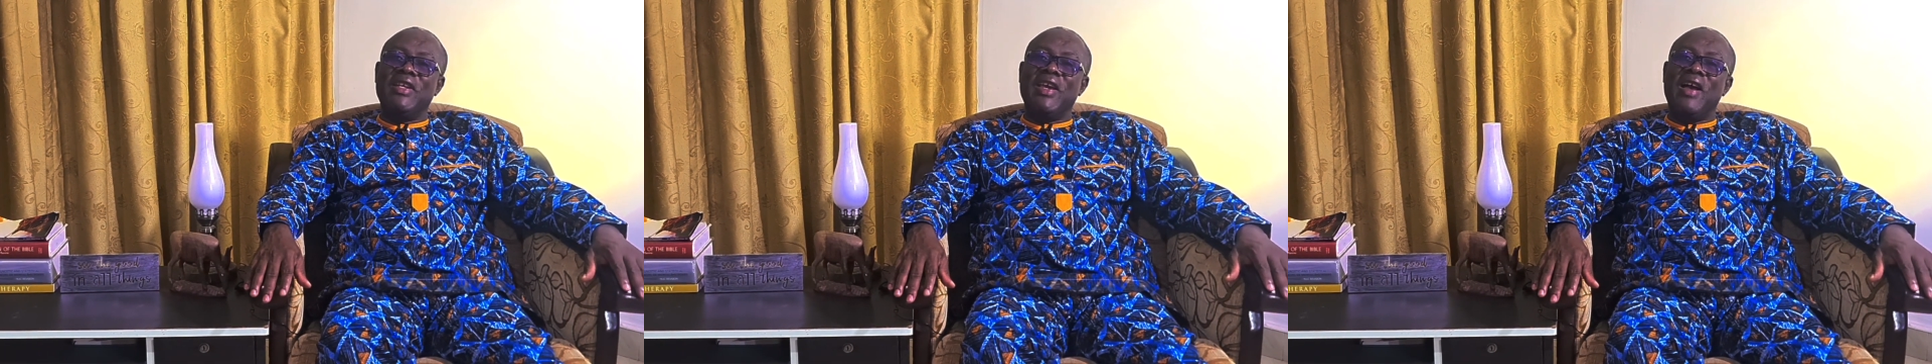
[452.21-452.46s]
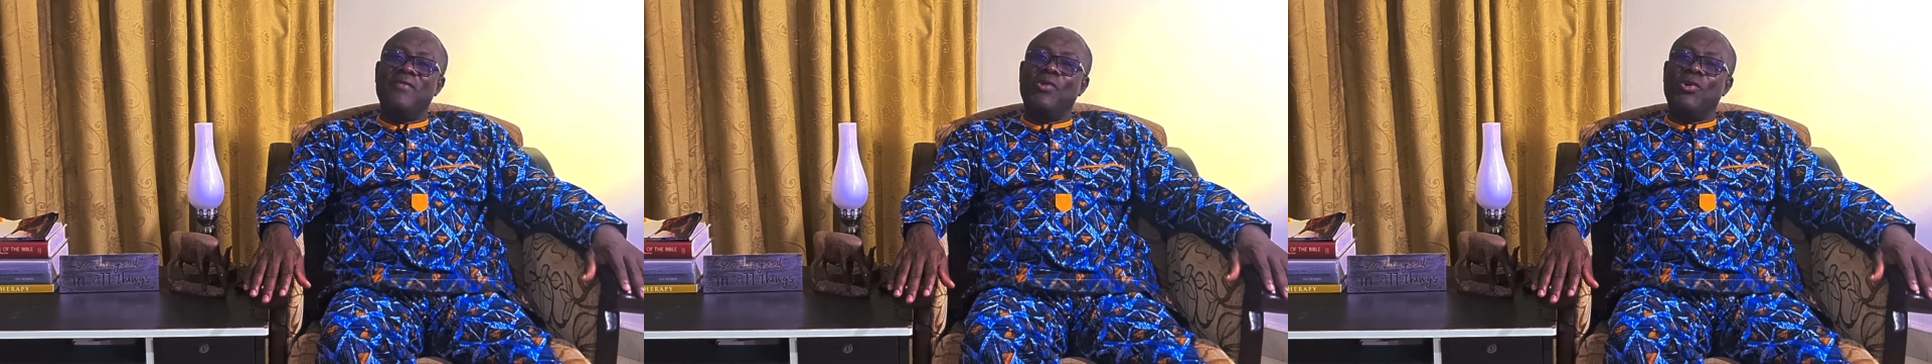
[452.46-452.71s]
they
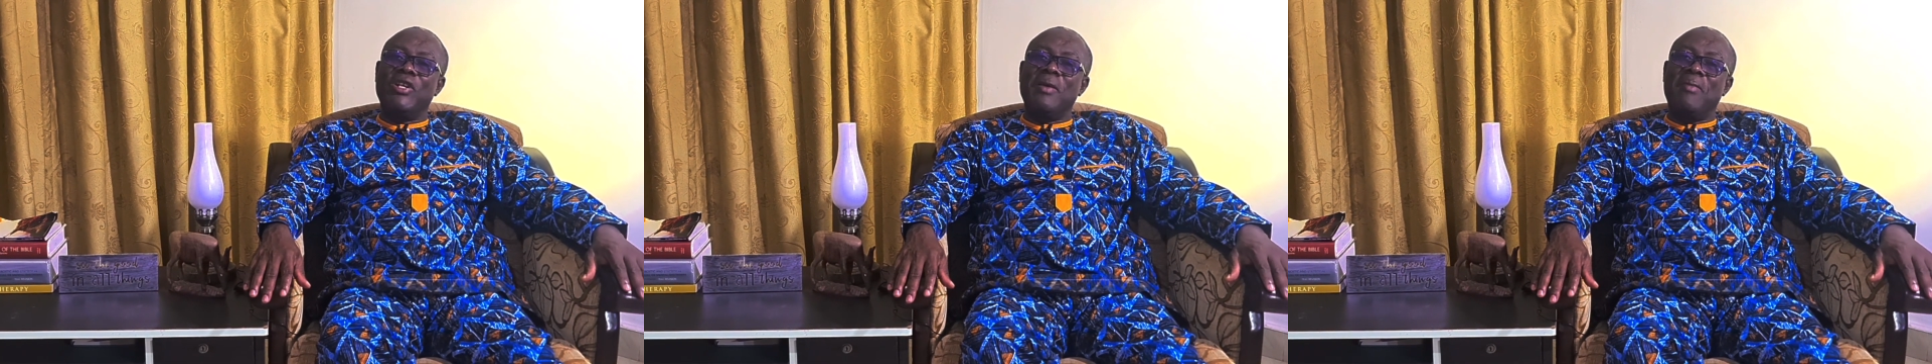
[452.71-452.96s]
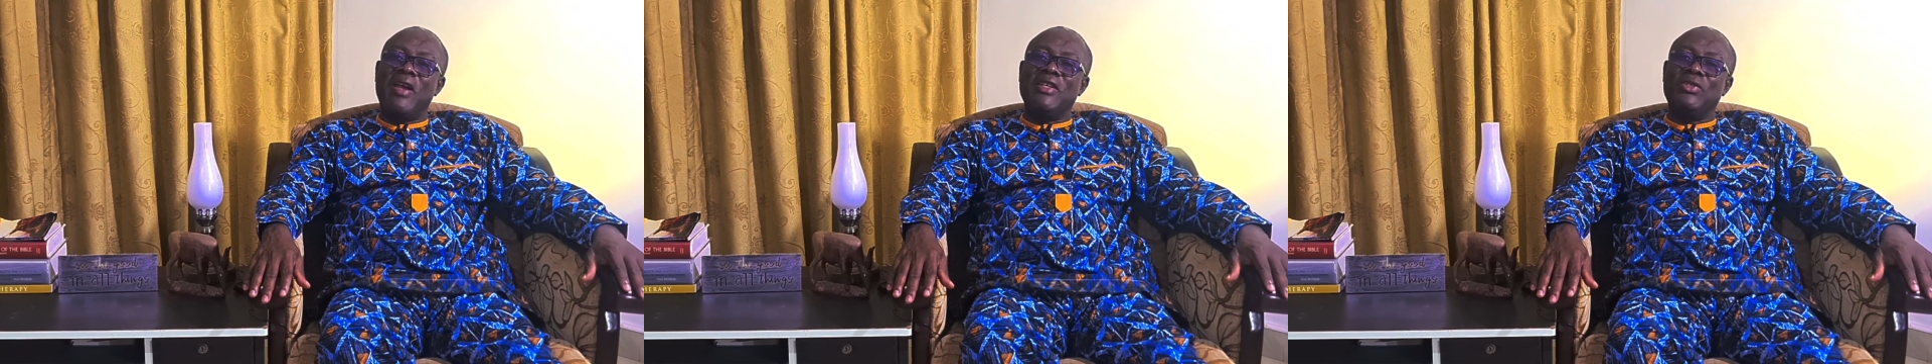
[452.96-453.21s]
have all
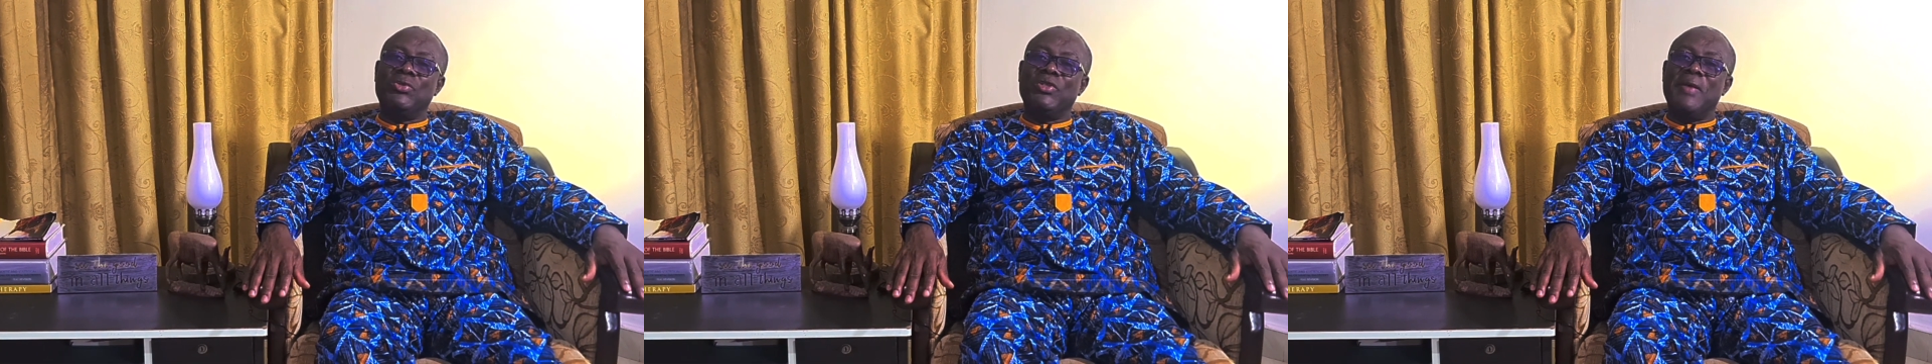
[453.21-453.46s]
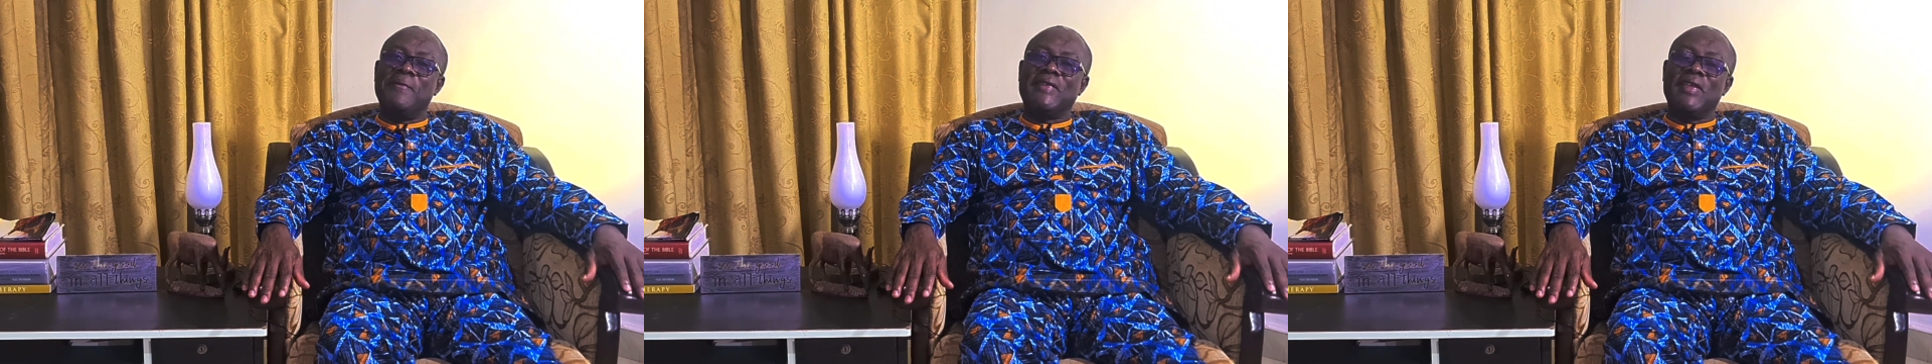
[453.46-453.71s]
the money to
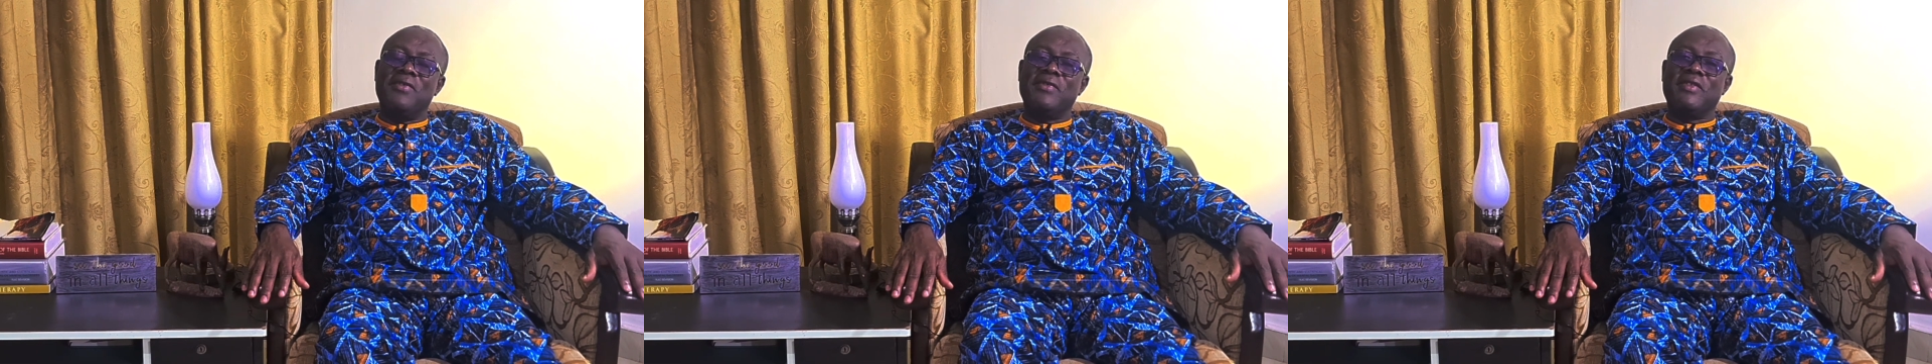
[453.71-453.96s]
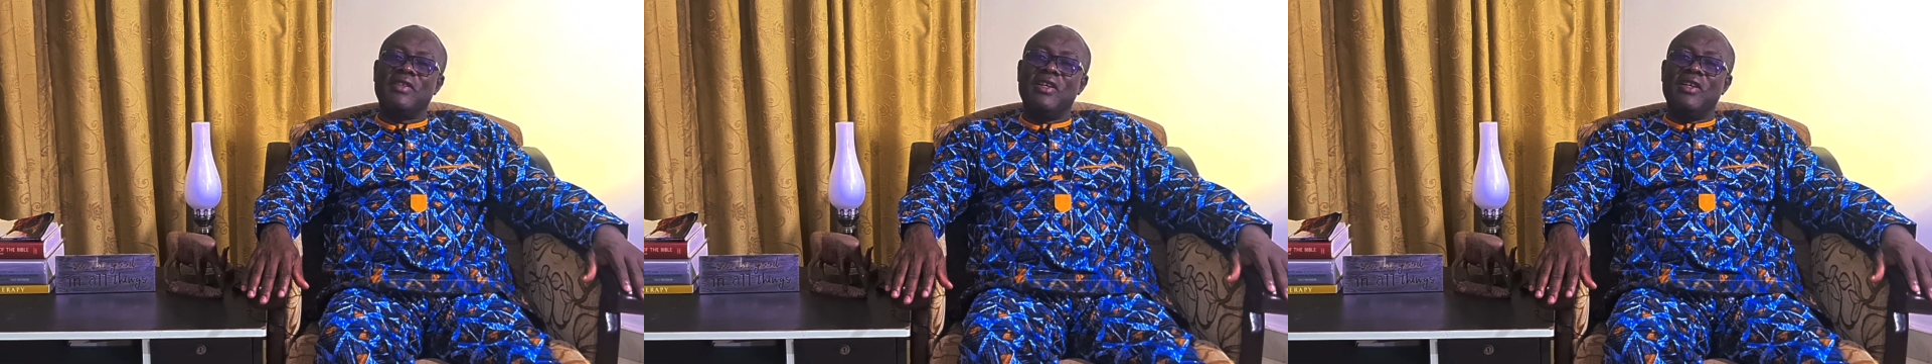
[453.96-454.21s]

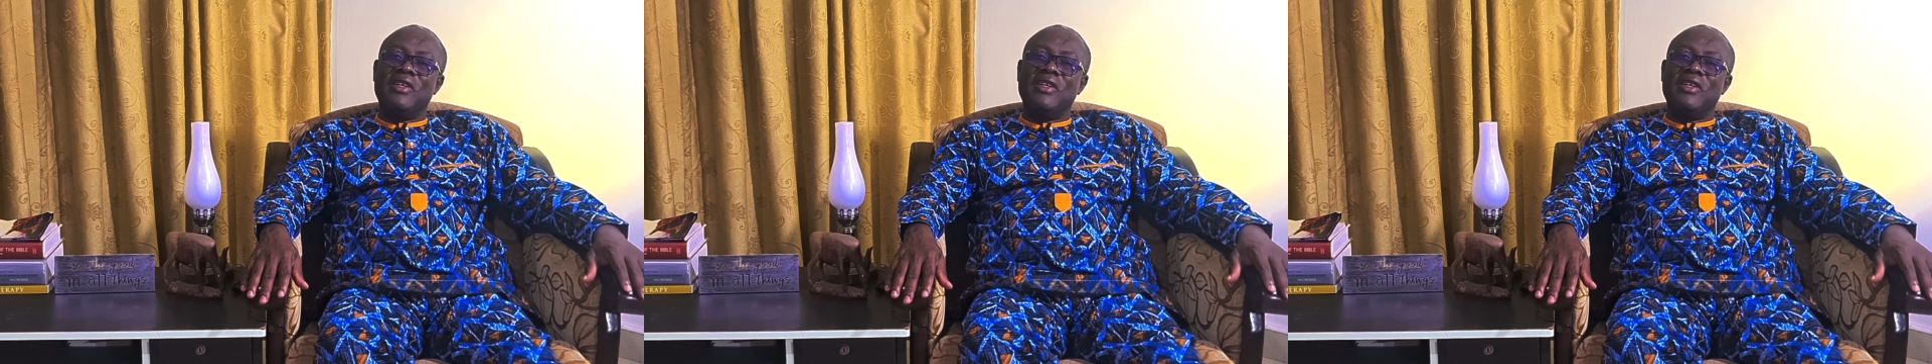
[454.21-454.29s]
themselves.